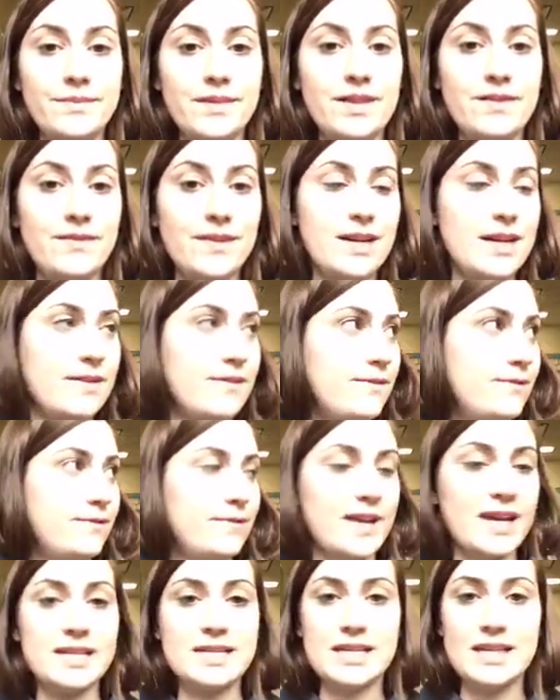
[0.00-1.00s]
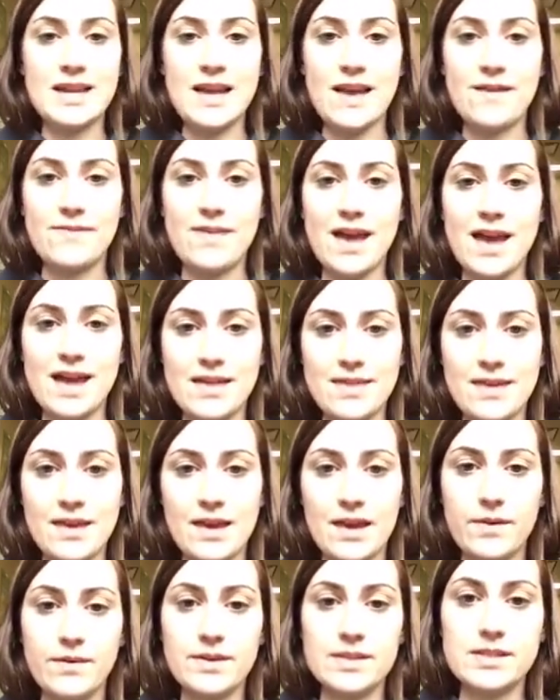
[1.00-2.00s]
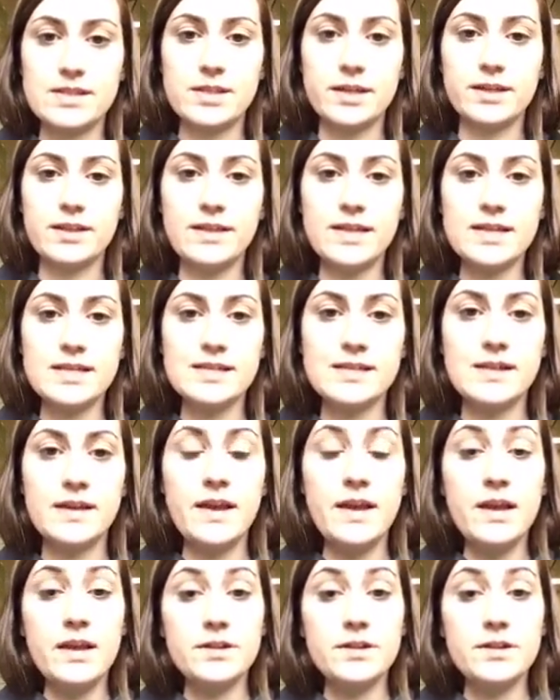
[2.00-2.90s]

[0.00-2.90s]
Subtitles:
even if I didn't have that, I think I would start this.